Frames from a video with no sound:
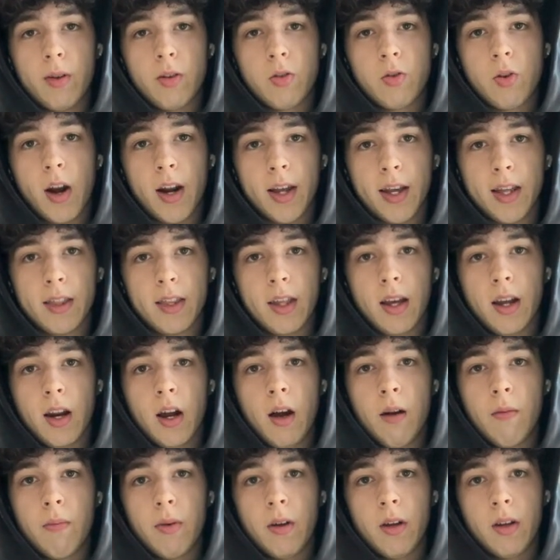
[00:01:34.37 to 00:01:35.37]
trying to get that
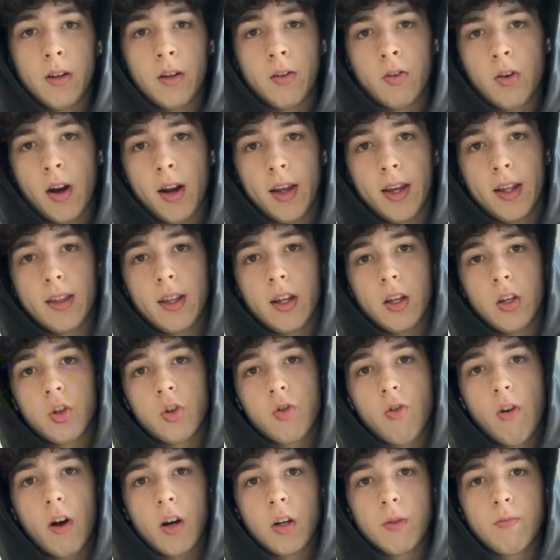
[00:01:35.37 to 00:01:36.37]
up and trying to get that as
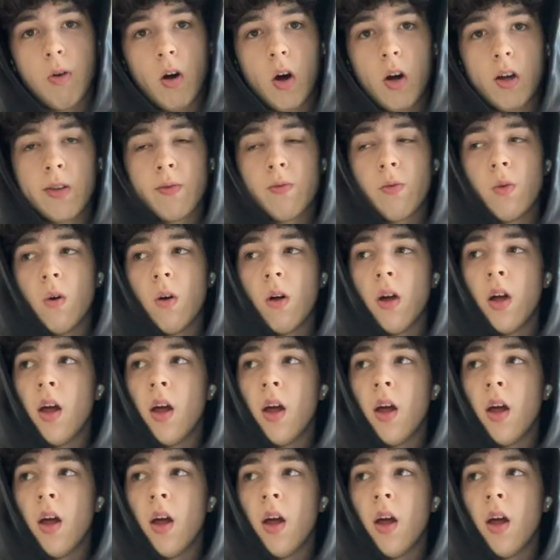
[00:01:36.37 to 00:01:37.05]
strong as possible.